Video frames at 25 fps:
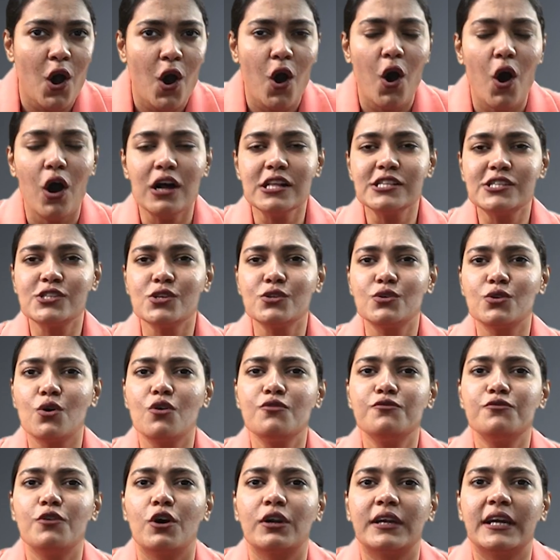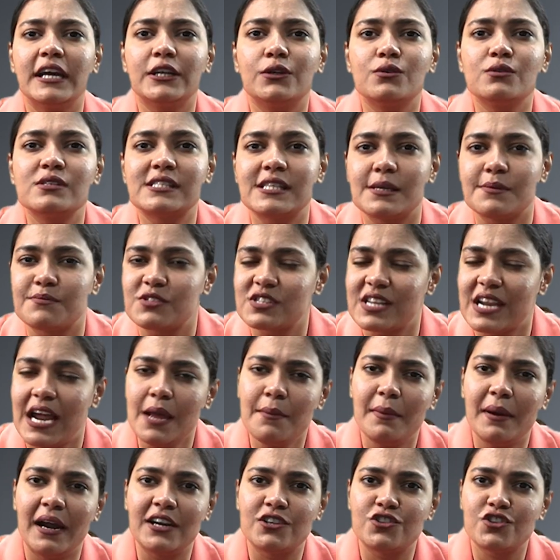Also, don't forget to
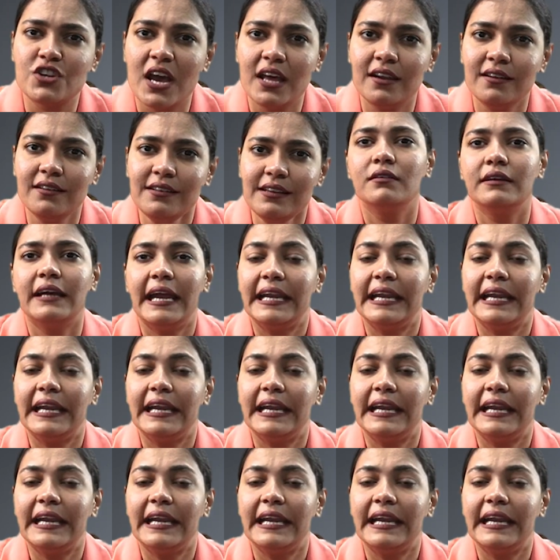subscribe our channel